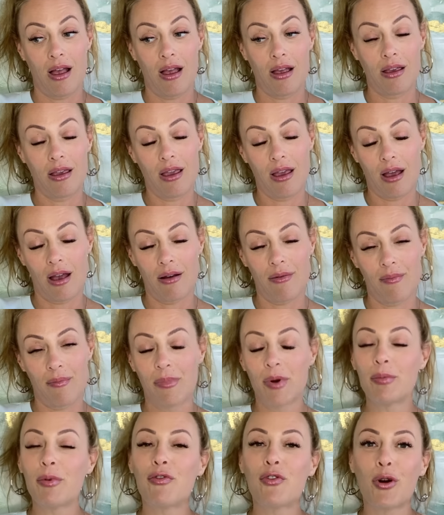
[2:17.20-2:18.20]
Yeah.
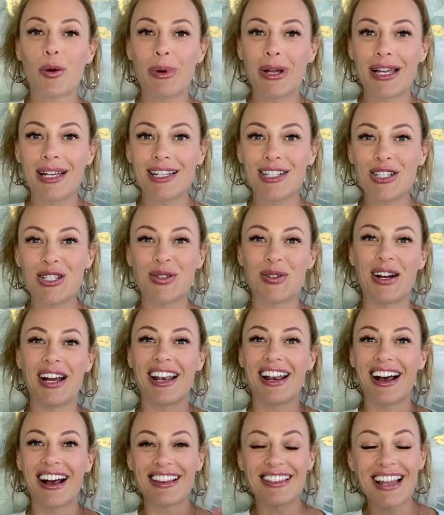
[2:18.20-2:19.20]
But before we get into
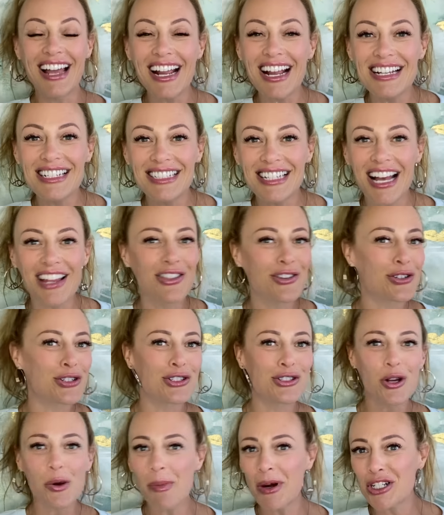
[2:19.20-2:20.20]
it, like I said, there's
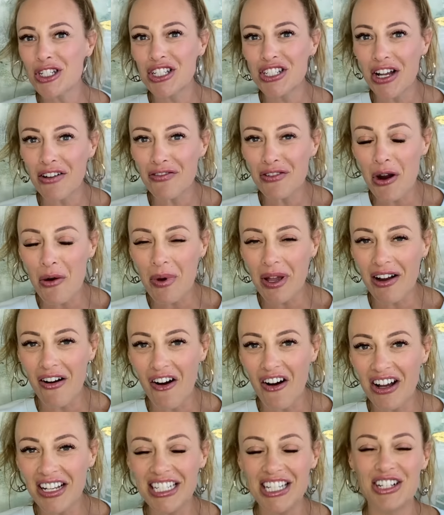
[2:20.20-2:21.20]
so much stuff going
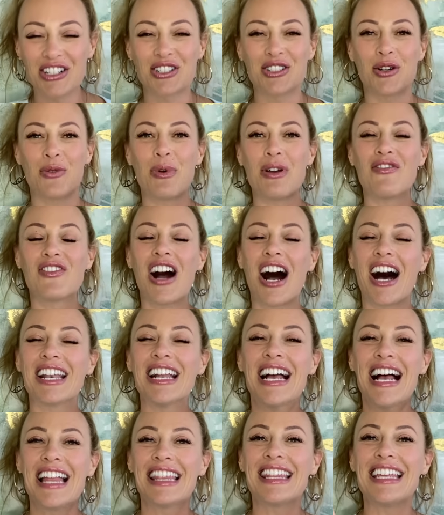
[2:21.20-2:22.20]
on here. So we've got
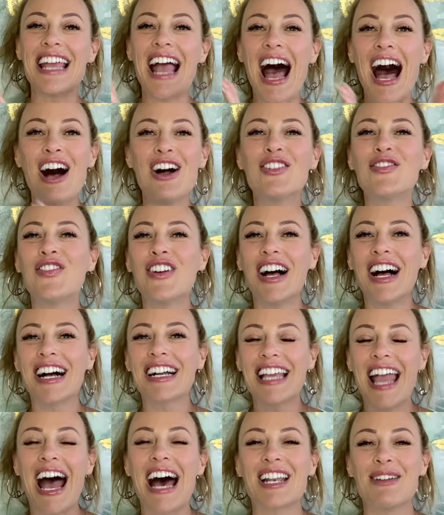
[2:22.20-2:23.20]
the Alpha
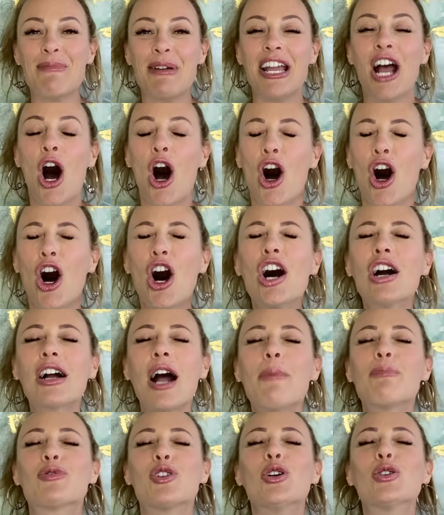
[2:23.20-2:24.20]
Academy
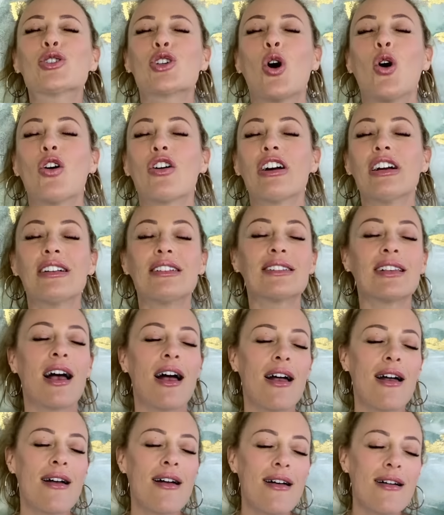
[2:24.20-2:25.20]
hookup tutorials.
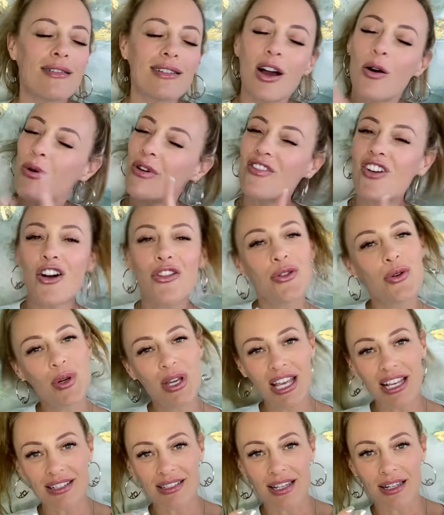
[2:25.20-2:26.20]
Now we've gone through
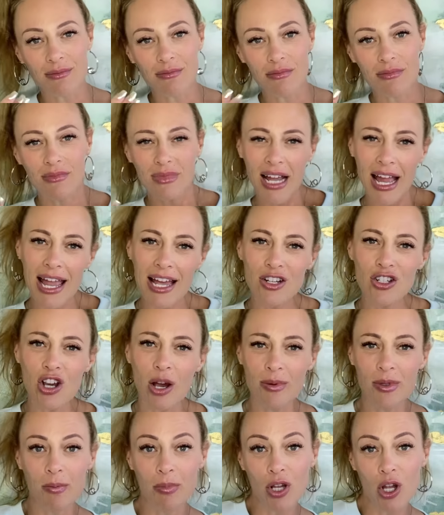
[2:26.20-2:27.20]
kissing,
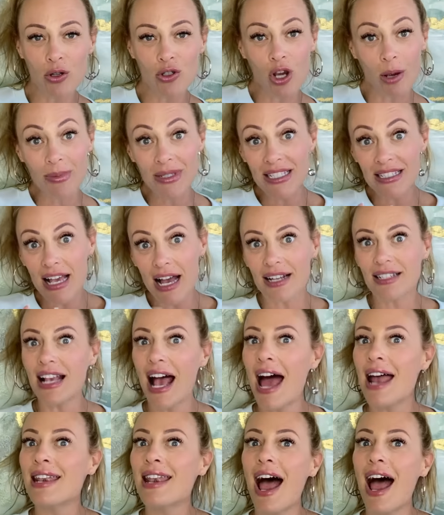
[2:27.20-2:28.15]
handjobs, blowjobs, sex, and